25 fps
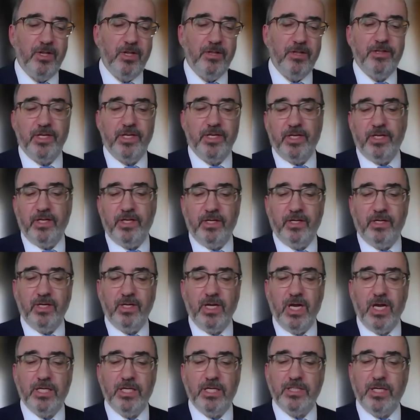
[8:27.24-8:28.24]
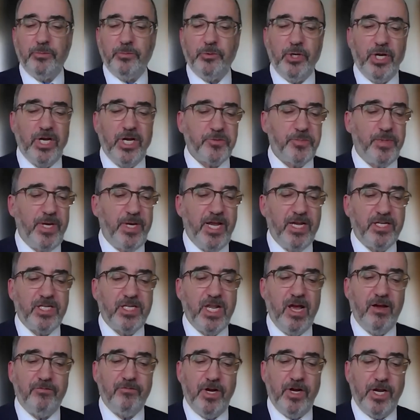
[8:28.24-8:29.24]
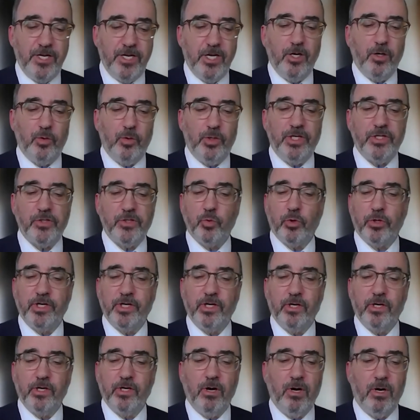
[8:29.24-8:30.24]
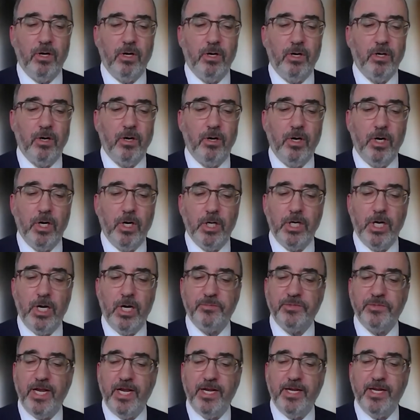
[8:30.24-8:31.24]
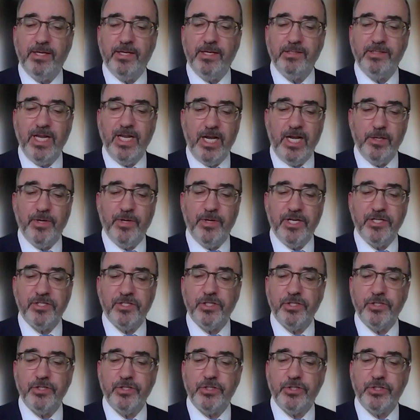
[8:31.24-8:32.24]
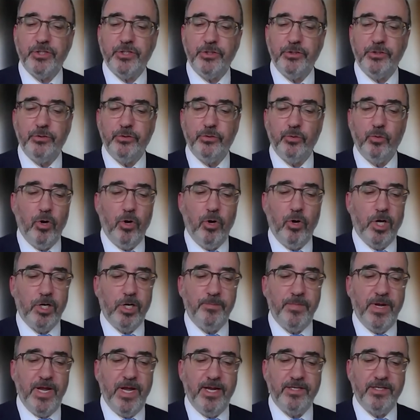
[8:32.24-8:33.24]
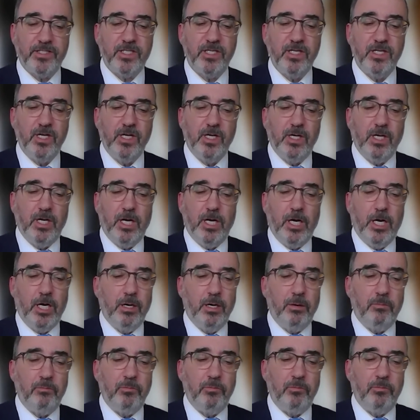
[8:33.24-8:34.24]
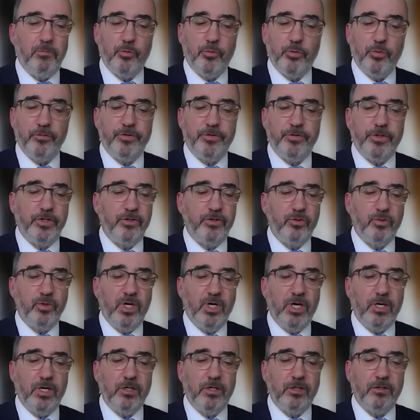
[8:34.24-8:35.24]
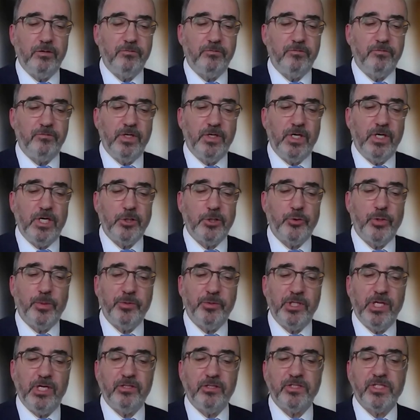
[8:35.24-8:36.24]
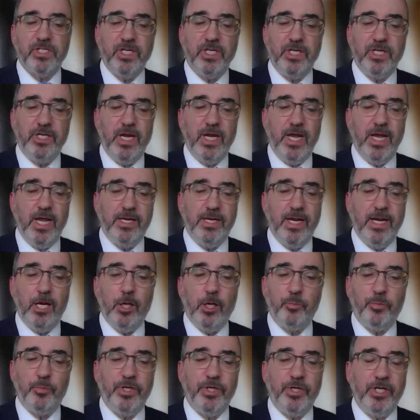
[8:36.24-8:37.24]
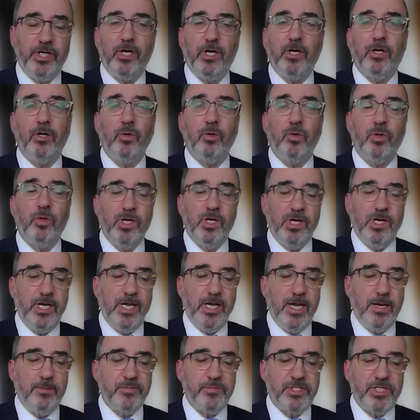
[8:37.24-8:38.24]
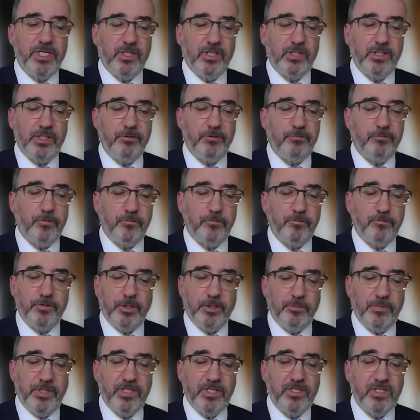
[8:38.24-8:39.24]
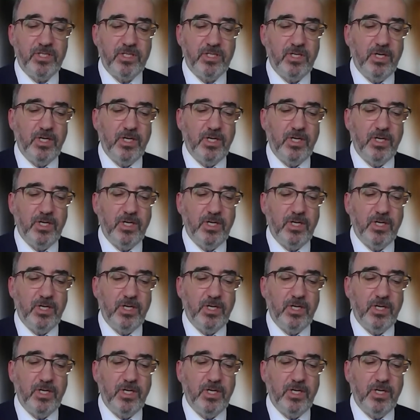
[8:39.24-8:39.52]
The WSBA staff, I know, is working hard on updating databases to automate the review of LLT and LPO MCLE fulfillment.